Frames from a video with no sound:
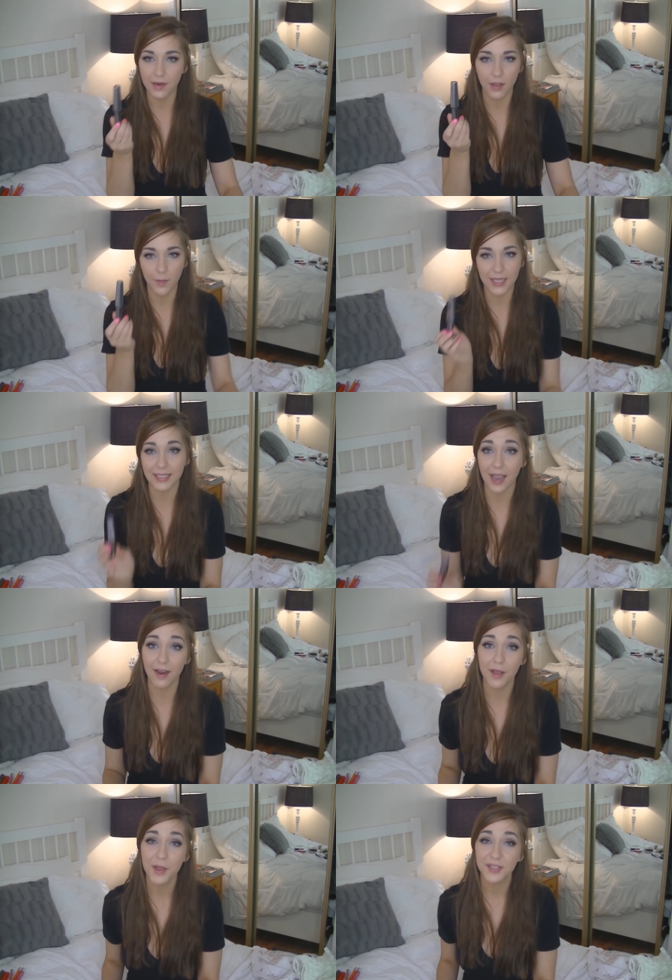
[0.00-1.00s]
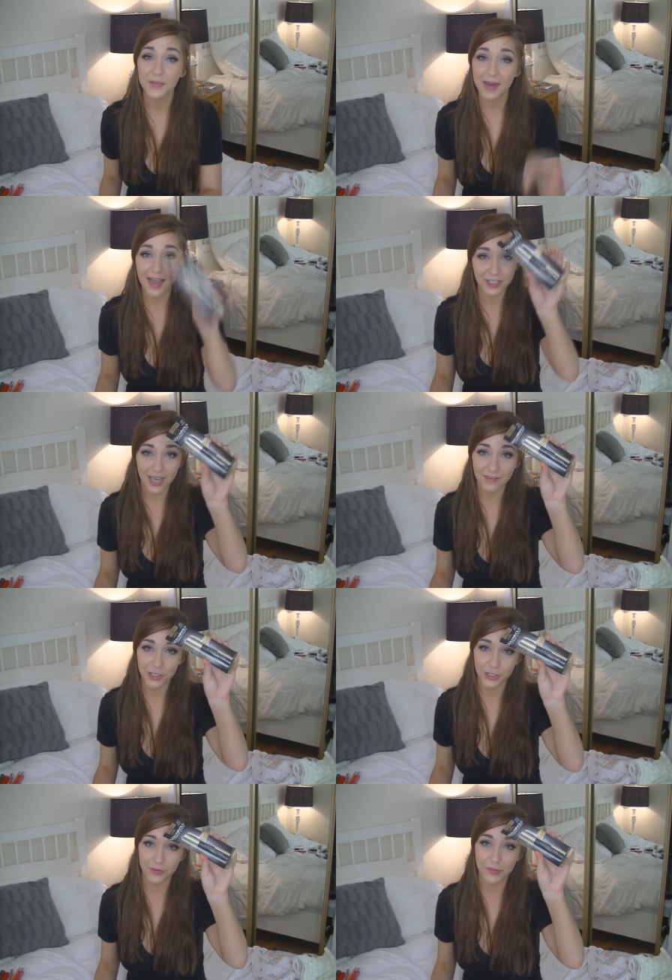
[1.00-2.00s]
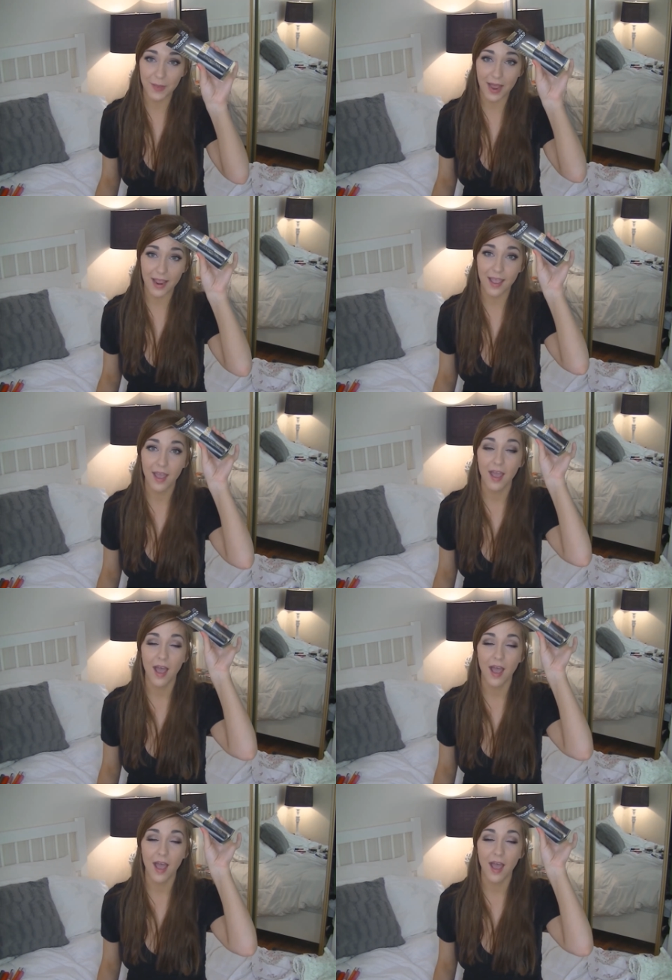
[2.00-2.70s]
another mascara. So I'd actually have to choose my